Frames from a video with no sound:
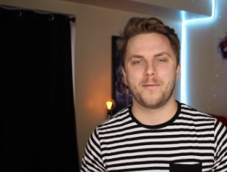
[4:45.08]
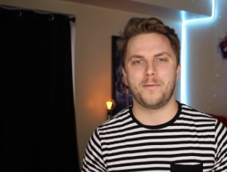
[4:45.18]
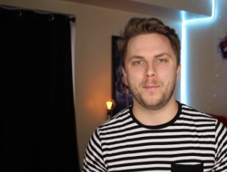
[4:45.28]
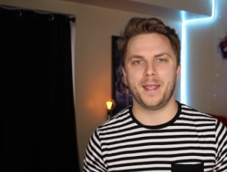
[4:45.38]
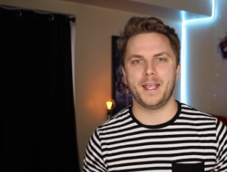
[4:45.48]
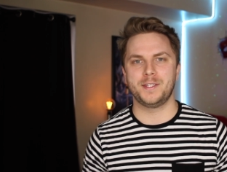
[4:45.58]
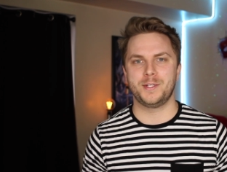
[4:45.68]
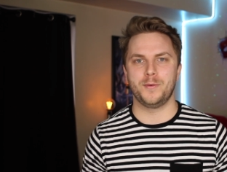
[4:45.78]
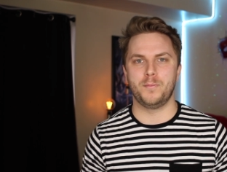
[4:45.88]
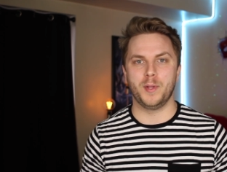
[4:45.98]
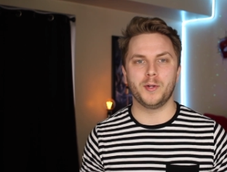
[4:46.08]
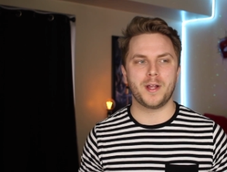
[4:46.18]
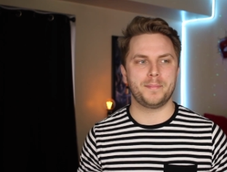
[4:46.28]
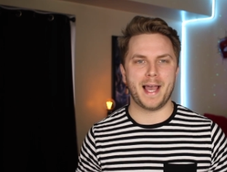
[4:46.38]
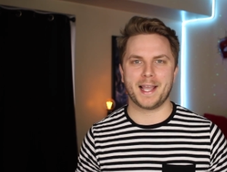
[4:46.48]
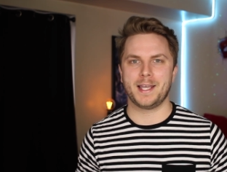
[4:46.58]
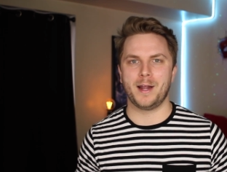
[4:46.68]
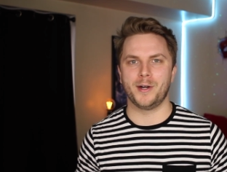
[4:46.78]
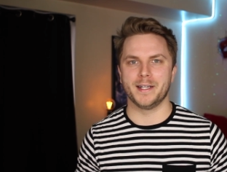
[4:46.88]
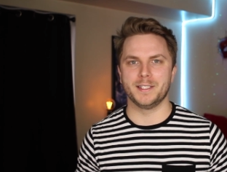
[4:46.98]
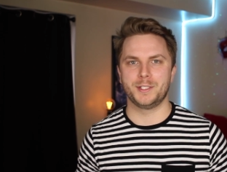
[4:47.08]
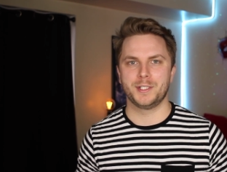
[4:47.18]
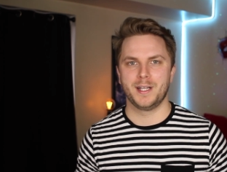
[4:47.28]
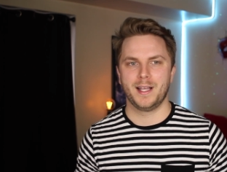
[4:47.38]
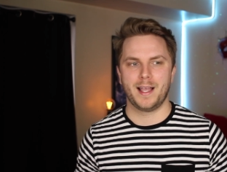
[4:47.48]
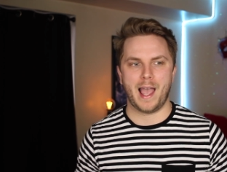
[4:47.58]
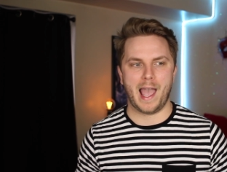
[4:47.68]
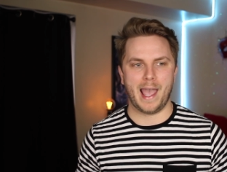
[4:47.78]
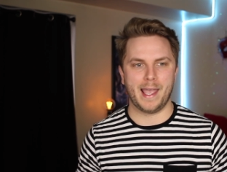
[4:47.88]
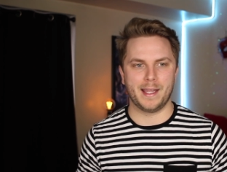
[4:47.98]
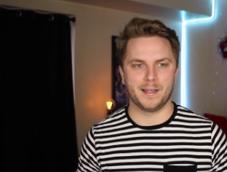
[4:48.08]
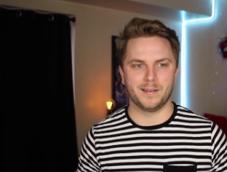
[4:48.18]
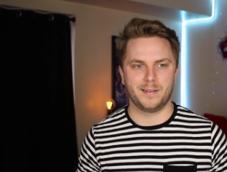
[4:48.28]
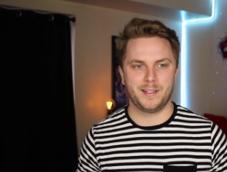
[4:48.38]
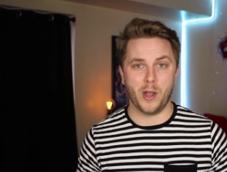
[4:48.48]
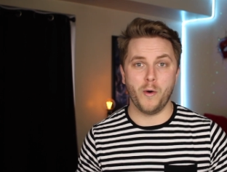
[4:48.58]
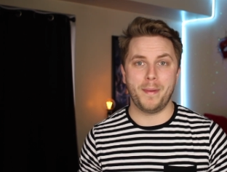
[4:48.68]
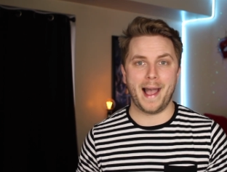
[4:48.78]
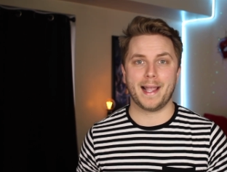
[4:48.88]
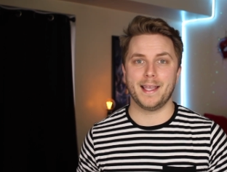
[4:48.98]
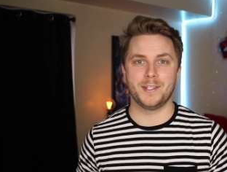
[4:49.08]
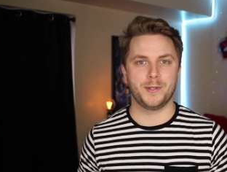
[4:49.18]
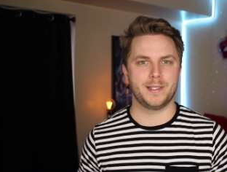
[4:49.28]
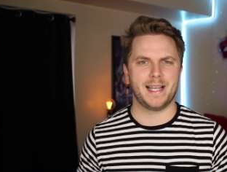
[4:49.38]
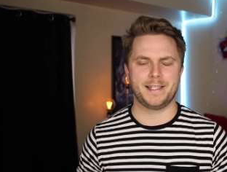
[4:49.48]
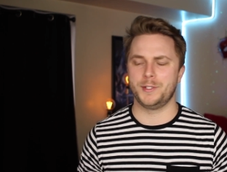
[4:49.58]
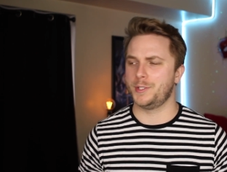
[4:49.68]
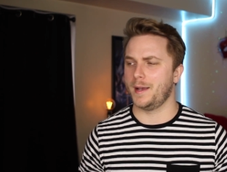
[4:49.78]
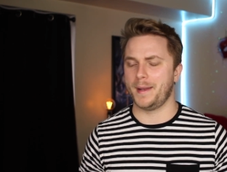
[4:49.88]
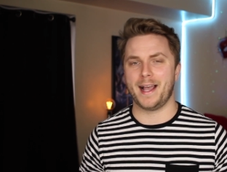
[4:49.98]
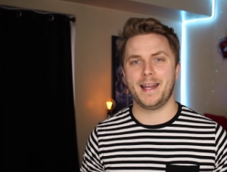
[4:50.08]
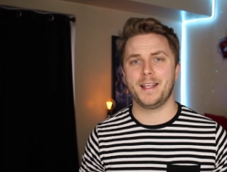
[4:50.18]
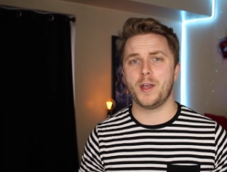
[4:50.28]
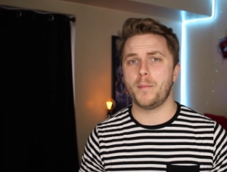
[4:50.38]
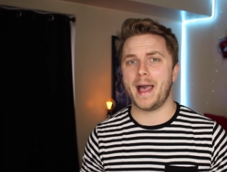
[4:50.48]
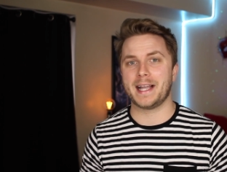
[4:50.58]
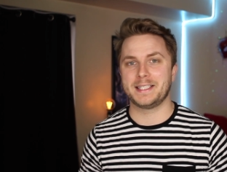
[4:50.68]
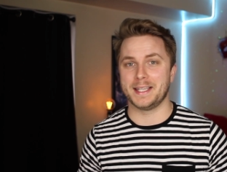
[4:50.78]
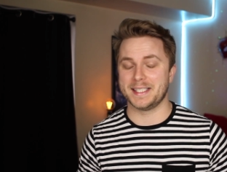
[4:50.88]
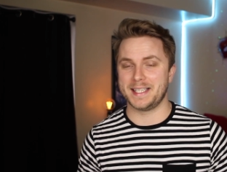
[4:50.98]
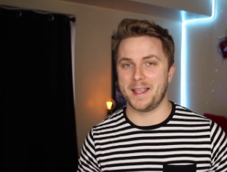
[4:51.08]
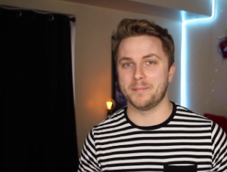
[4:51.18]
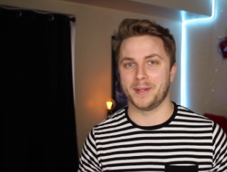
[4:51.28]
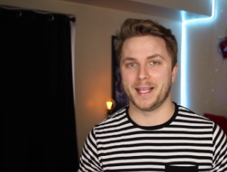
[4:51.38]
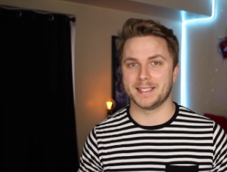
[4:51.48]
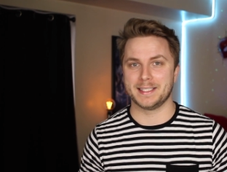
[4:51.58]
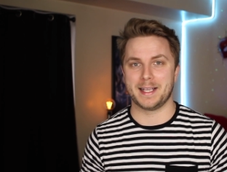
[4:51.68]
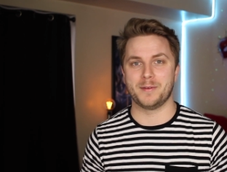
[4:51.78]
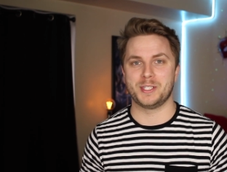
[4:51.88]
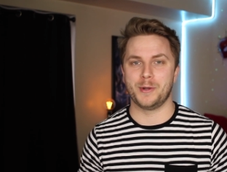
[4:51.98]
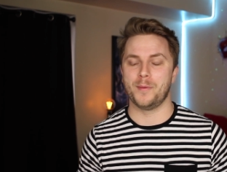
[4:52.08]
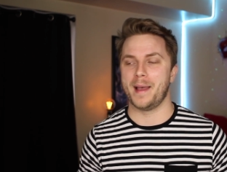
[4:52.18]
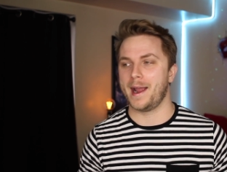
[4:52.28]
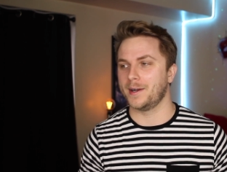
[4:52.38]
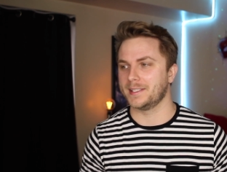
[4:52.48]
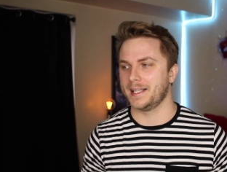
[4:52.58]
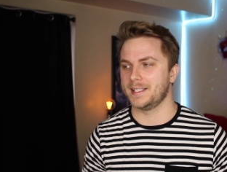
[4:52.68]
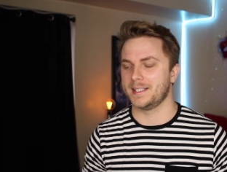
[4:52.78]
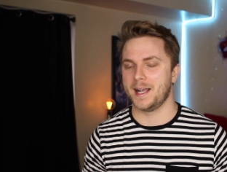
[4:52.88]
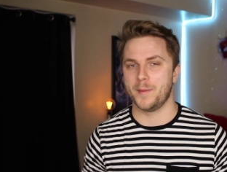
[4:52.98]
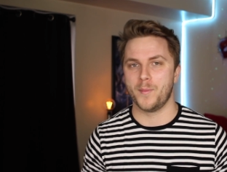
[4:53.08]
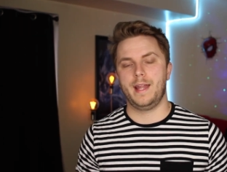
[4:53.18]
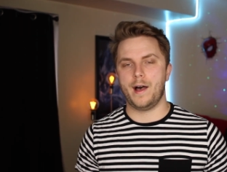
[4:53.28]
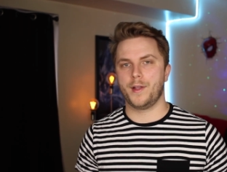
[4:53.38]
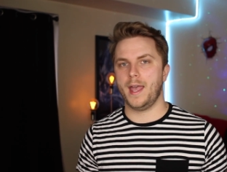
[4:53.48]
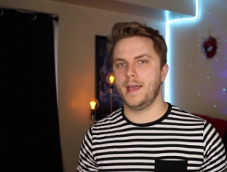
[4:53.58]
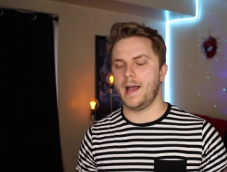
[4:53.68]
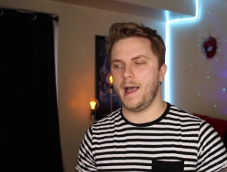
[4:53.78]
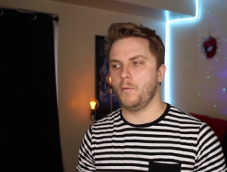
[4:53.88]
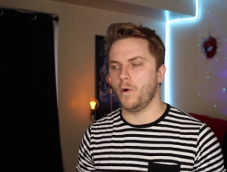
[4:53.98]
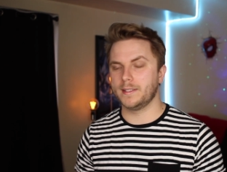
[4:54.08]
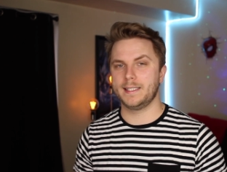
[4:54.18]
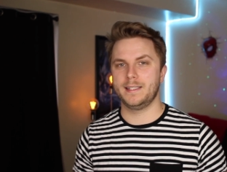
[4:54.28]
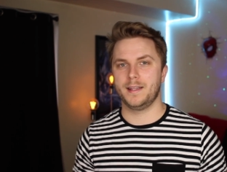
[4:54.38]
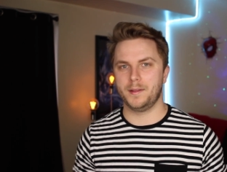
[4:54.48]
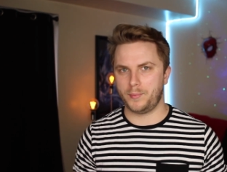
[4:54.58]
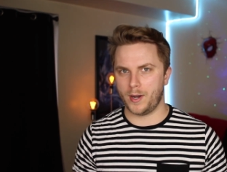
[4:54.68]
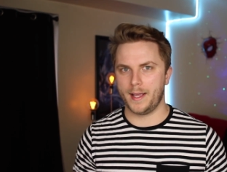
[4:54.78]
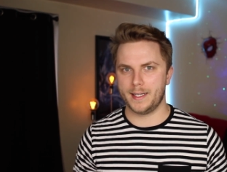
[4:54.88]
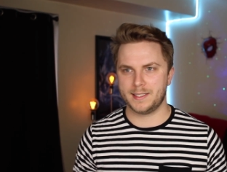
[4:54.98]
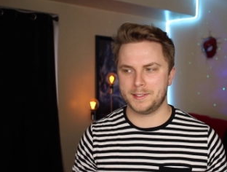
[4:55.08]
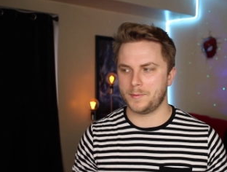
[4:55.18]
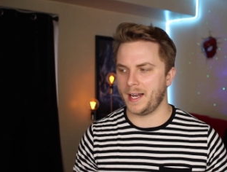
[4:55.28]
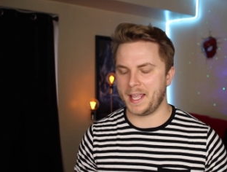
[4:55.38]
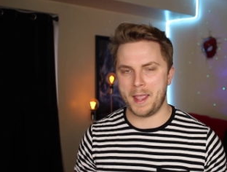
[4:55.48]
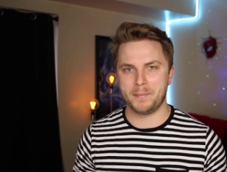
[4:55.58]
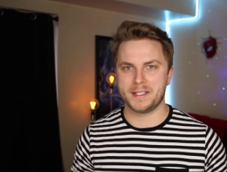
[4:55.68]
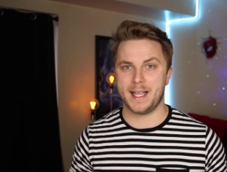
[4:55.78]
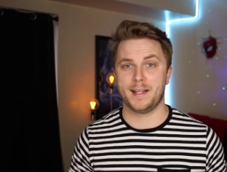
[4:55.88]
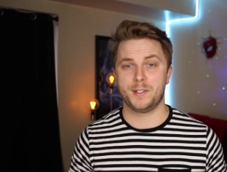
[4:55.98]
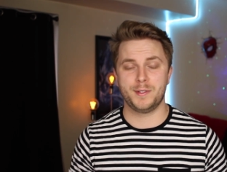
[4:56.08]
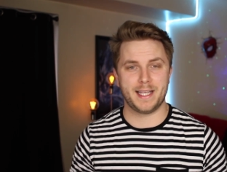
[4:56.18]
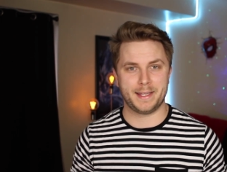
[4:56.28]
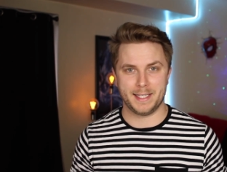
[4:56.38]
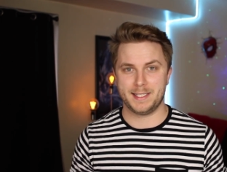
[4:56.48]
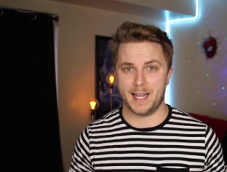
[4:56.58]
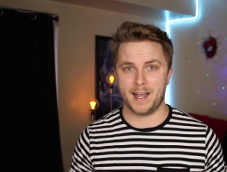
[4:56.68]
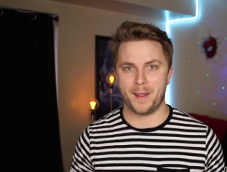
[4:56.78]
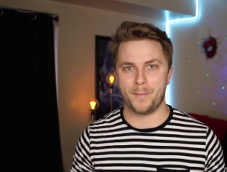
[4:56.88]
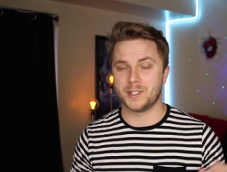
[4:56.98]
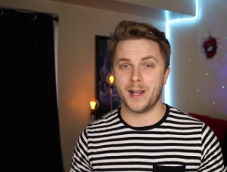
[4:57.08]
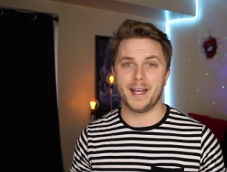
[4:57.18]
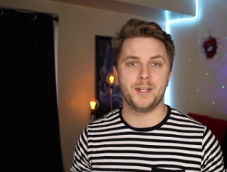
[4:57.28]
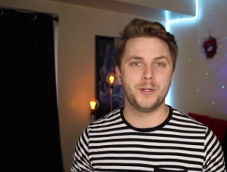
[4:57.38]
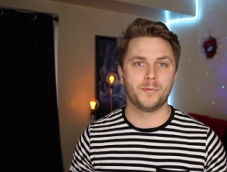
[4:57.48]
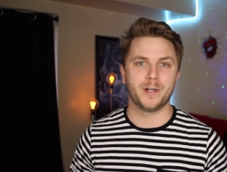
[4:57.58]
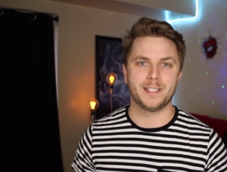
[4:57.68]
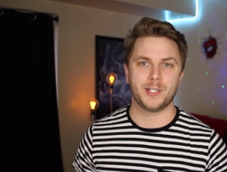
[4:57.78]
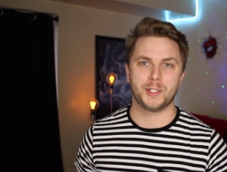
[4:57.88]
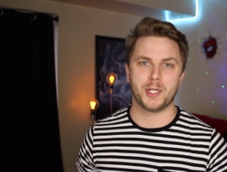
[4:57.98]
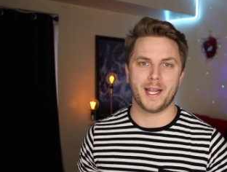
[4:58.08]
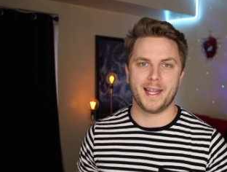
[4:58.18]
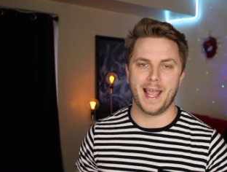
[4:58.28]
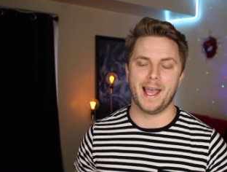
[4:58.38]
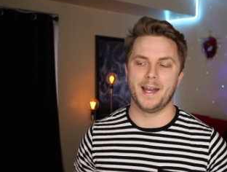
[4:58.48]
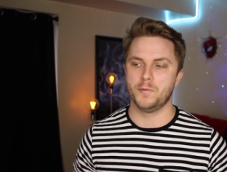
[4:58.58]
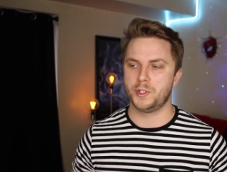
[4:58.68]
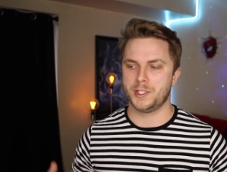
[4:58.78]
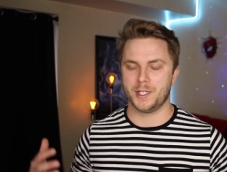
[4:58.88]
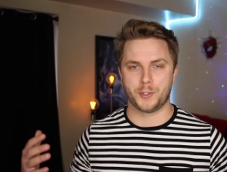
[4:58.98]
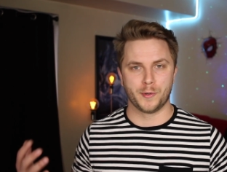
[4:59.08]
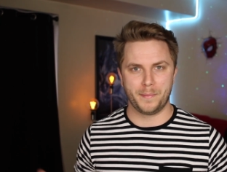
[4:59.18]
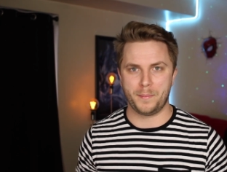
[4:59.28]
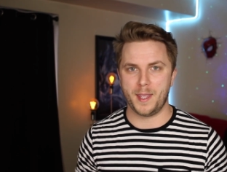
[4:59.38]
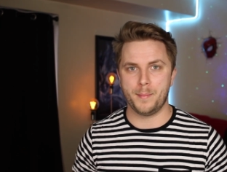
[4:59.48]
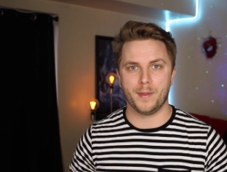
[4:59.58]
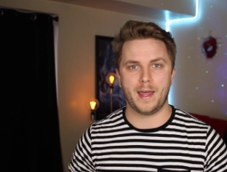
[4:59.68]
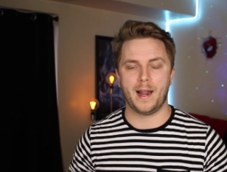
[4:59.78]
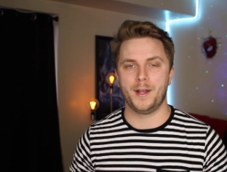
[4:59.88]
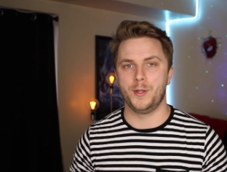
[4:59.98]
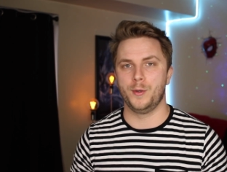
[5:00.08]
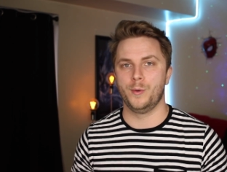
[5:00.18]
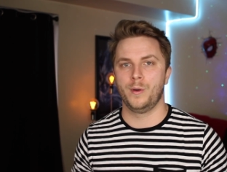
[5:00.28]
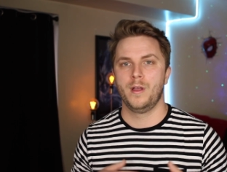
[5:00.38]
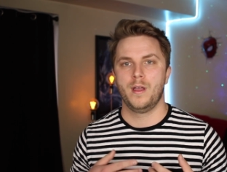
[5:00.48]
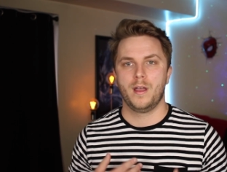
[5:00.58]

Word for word: for me to build up that courage and go back into a tattoo shop. Now, I didn't go back to the same place because I was too embarrassed at the time. Now, again, I wasn't the brightest when it came to tattoos at this time, so I didn't do research again. It was just a group of people that I knew